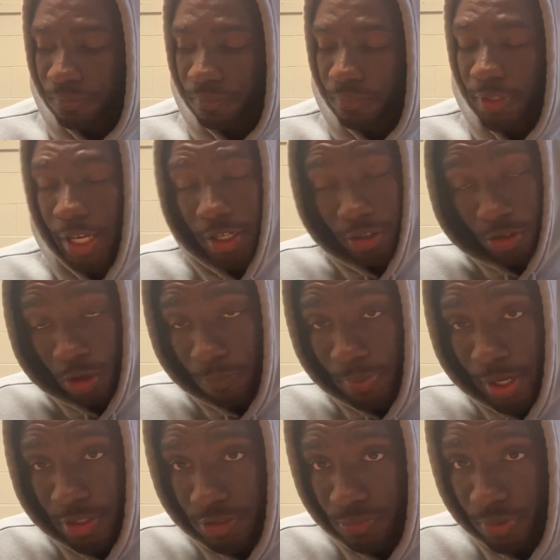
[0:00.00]
That can all
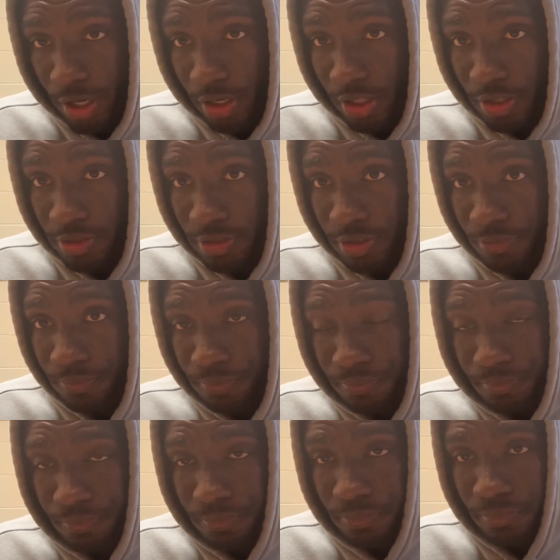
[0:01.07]
pass away in an instant.
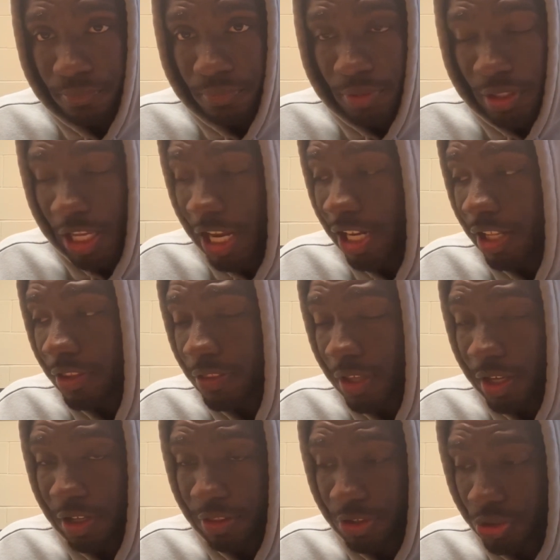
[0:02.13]

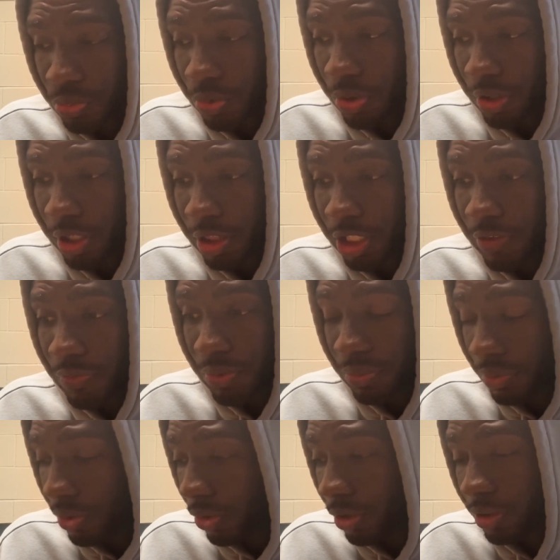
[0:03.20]
Anything in this world can leave you.
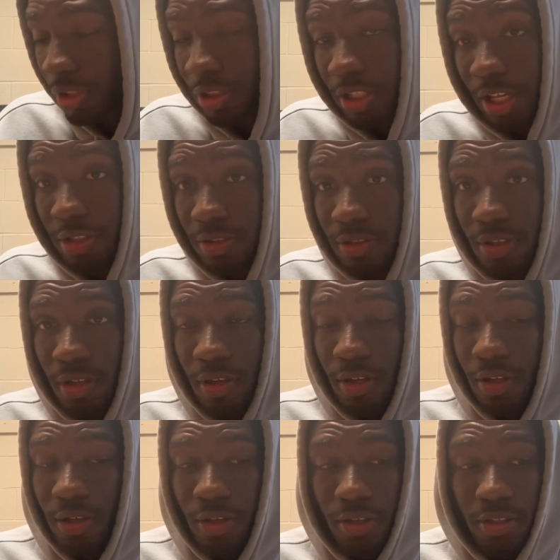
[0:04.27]
The only thing
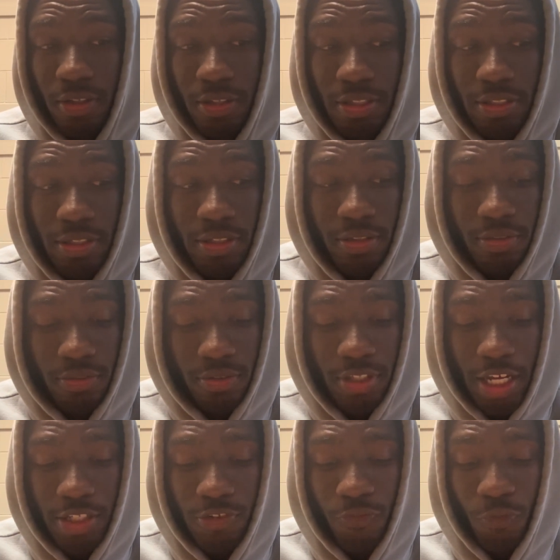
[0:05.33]

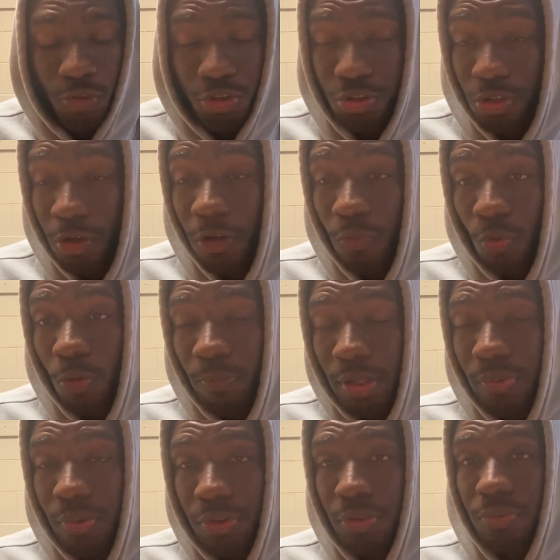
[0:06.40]
that's for sure will
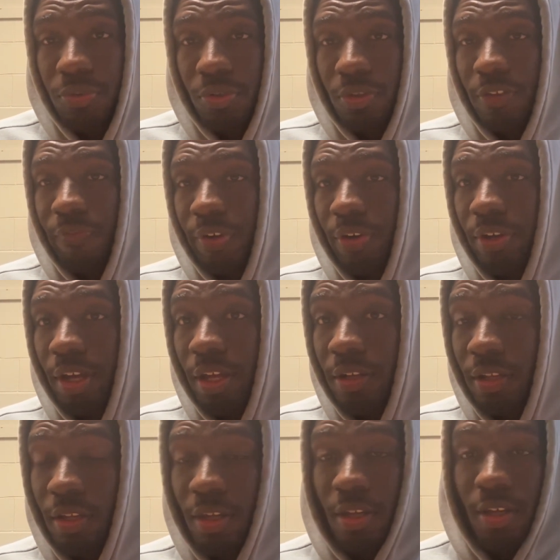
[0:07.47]
be with you till the very
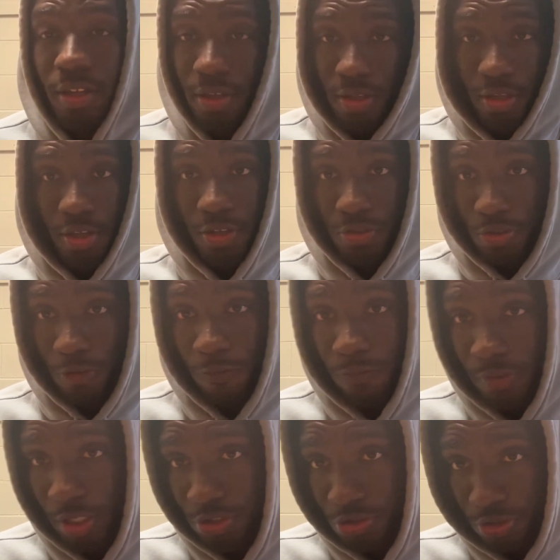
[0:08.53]
end is your
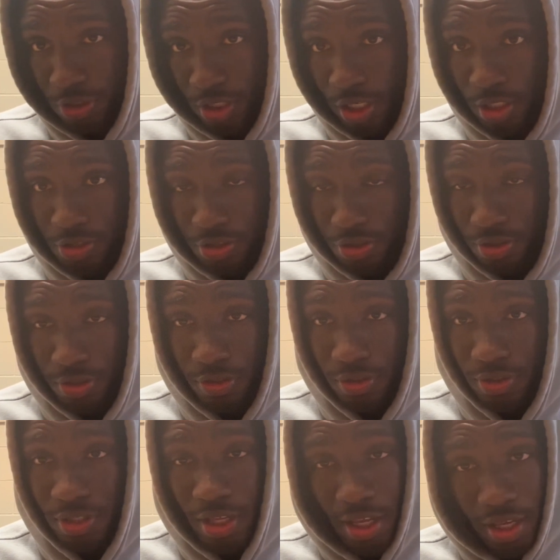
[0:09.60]
flesh, your
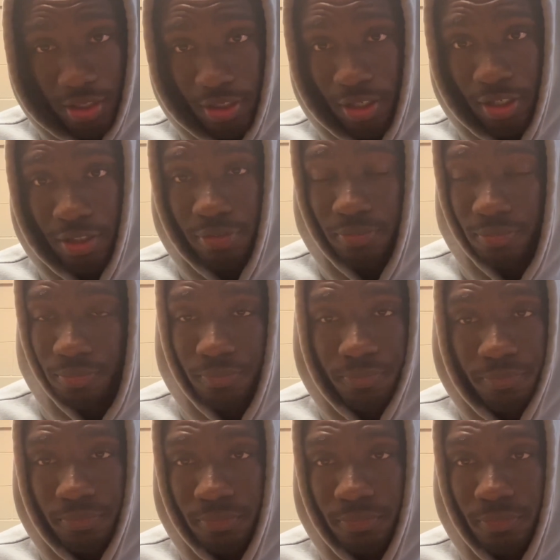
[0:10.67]
consciousness, and God.
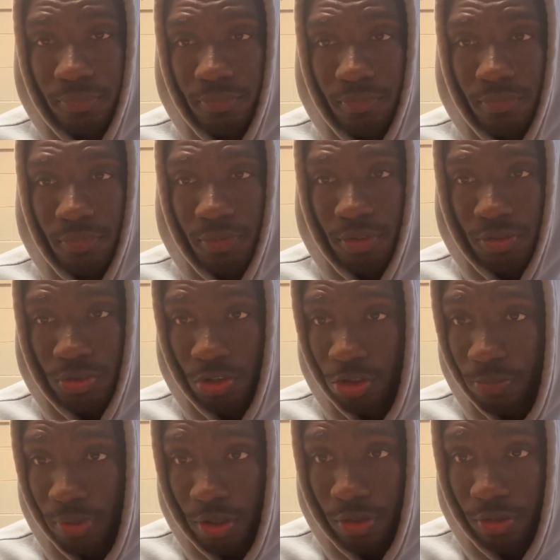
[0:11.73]
So
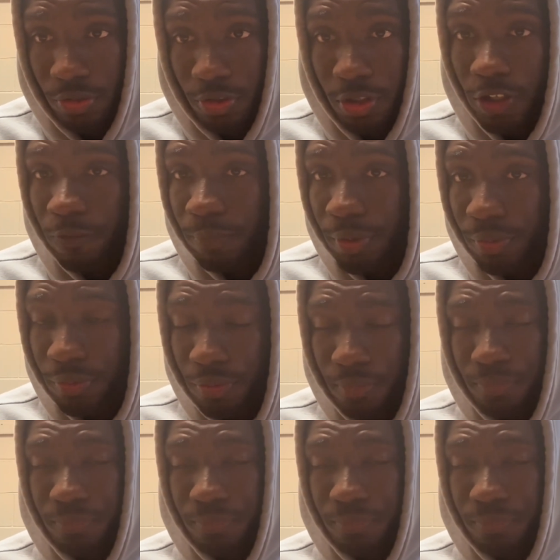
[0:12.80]
you better learn to love both.